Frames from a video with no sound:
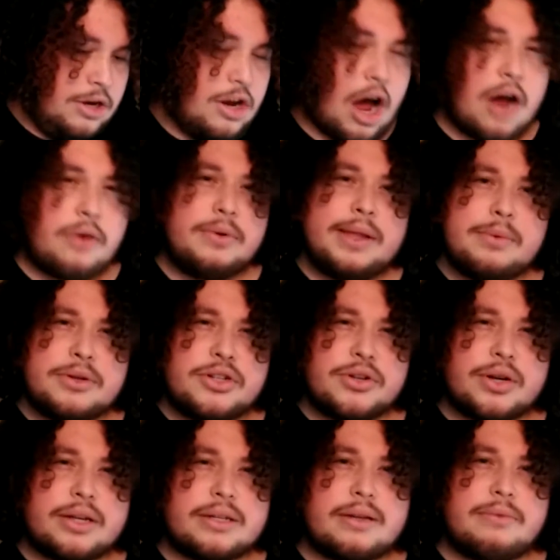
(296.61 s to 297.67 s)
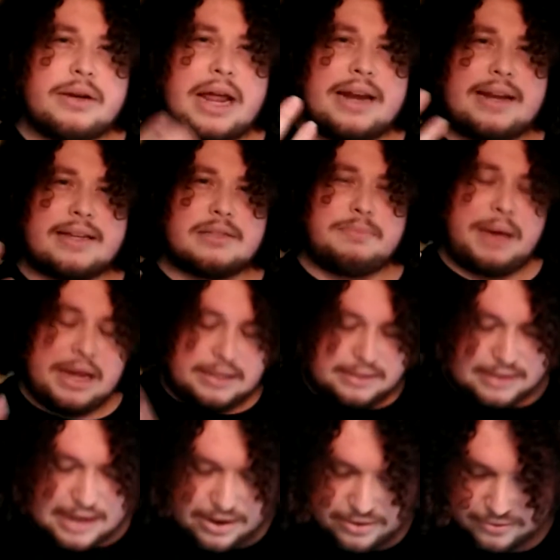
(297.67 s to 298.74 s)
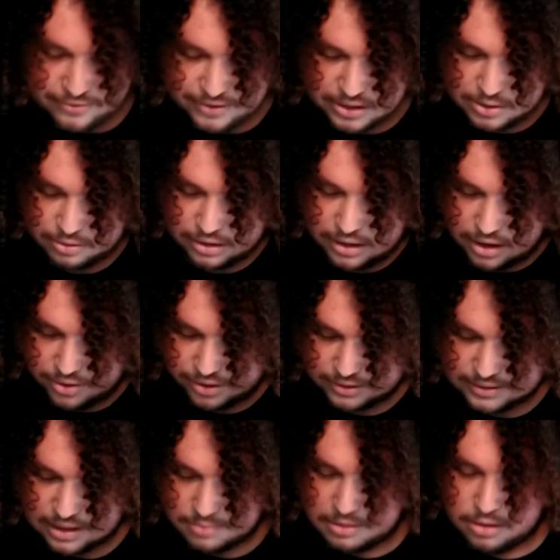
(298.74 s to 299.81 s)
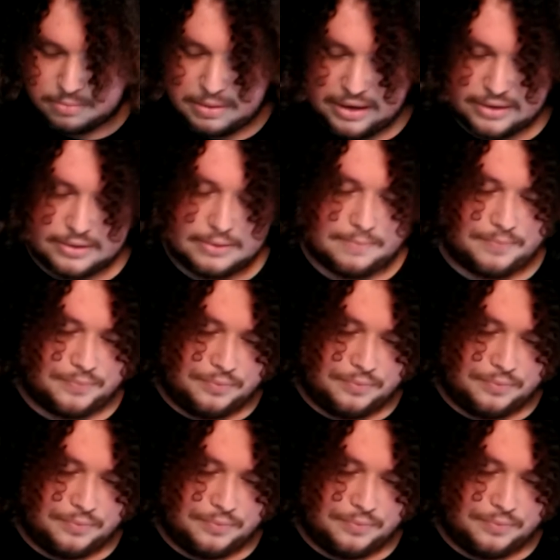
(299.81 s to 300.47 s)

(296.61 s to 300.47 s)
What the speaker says: not really what I'd expect out of, a Gothic death metal band.